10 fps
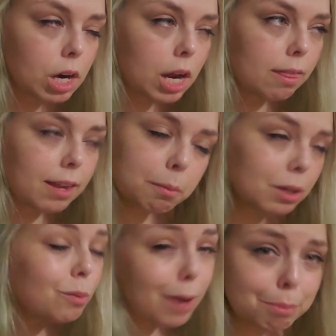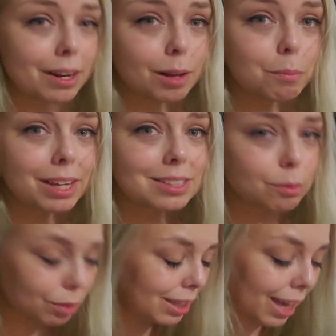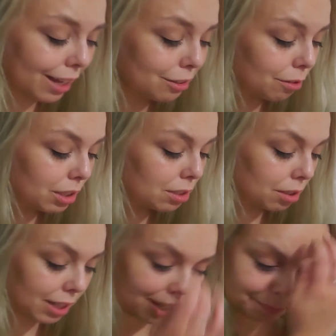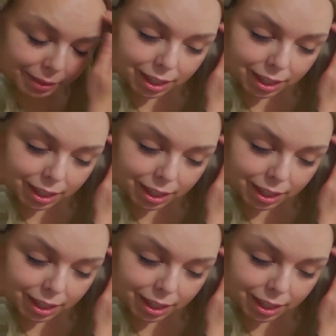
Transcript: and then I'm gonna wrap it up because I really can't do this all night.